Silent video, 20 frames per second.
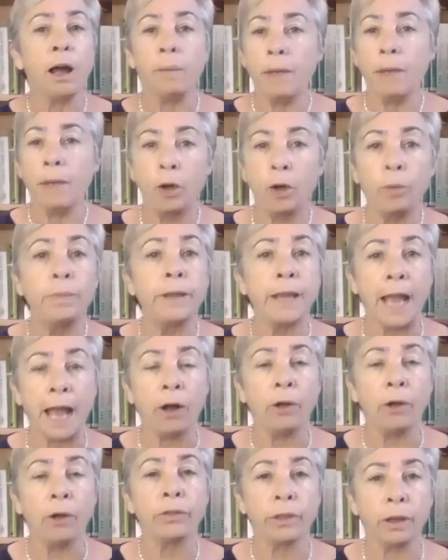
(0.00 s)
helping
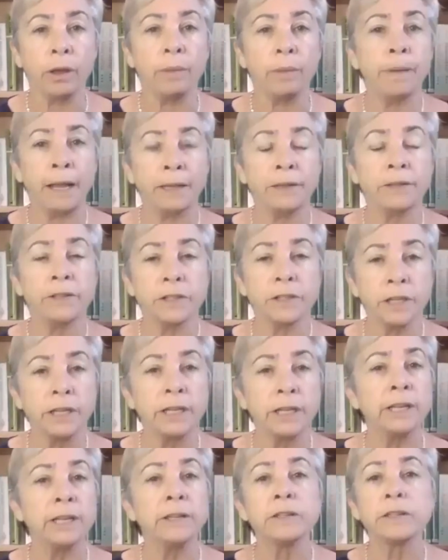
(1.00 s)
out the
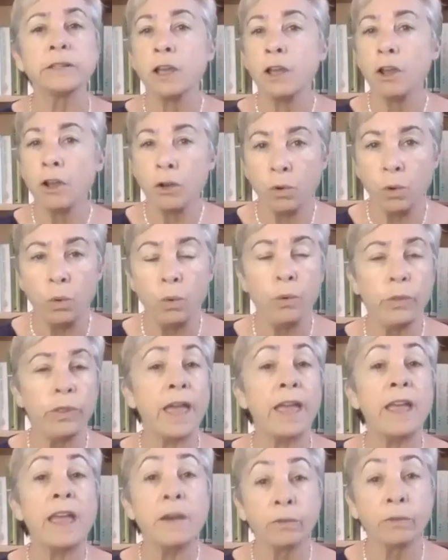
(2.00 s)
Palestinians who
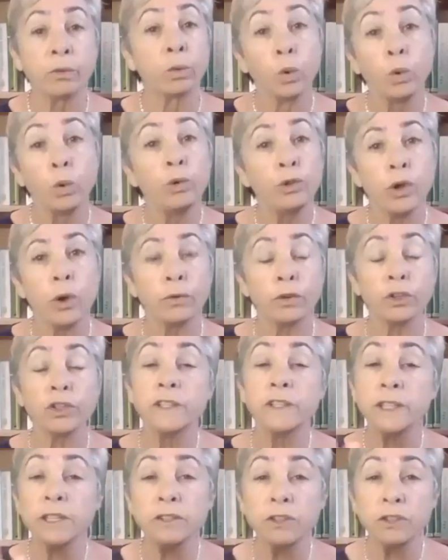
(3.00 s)
they have ruled over
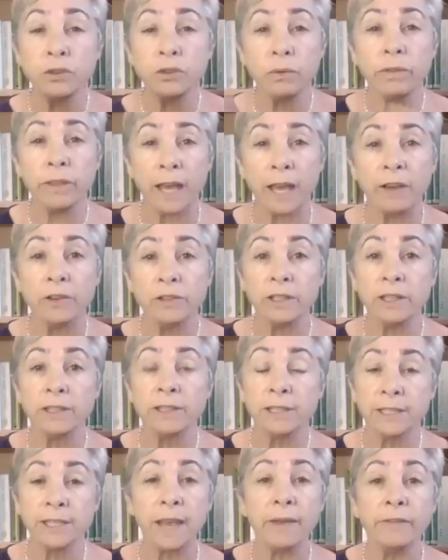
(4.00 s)
since
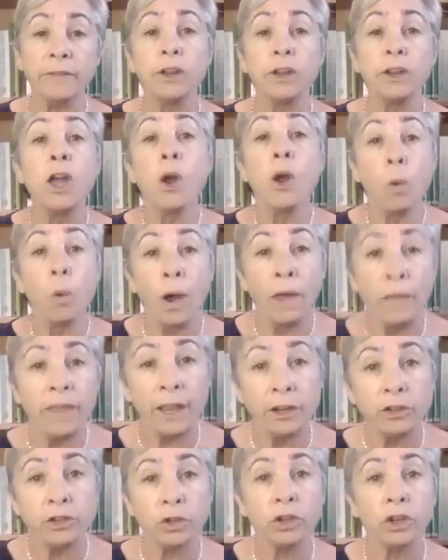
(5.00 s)
2007 when
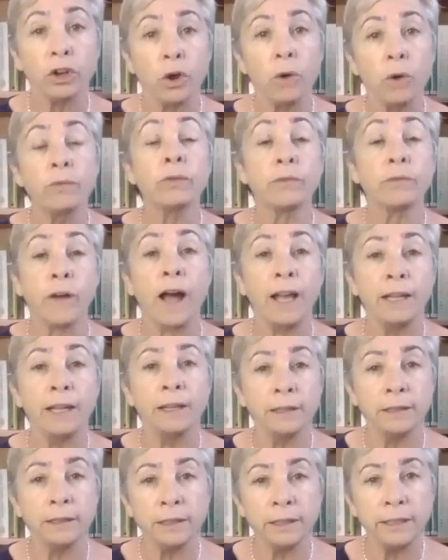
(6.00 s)
they took it over
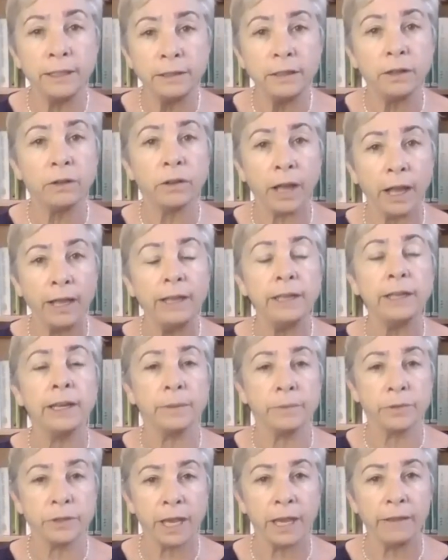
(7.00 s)
violently, okay? And
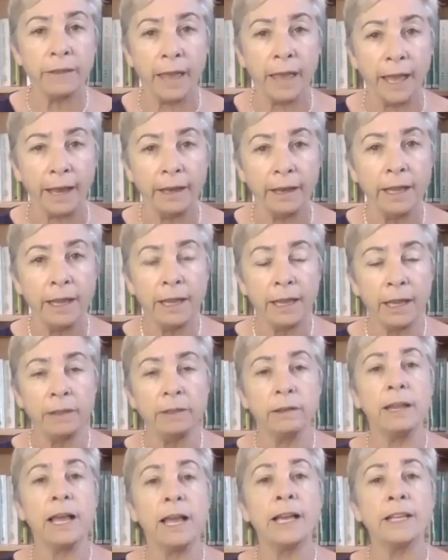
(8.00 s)
I'm saying that in
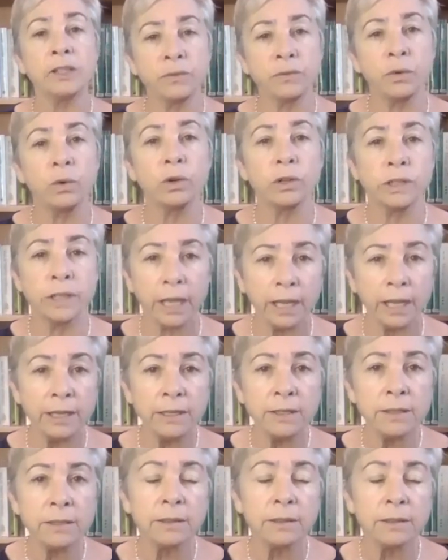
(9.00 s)
the last 4
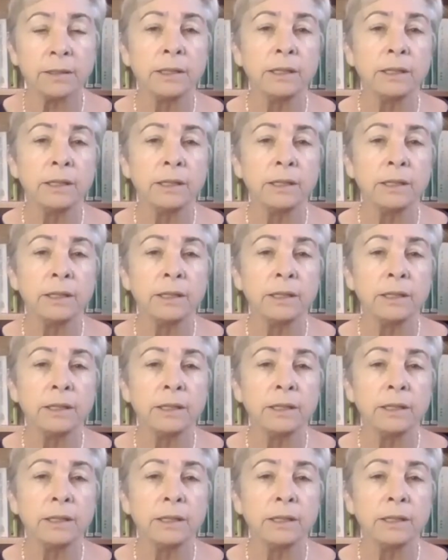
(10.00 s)
days.